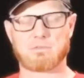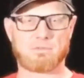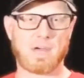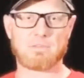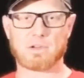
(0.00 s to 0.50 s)

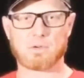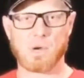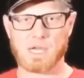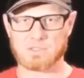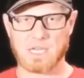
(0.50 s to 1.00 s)
500
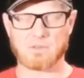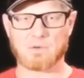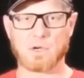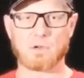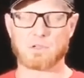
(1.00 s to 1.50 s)
miles down the
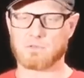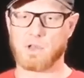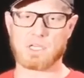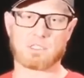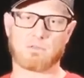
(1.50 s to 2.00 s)
road, you've lost a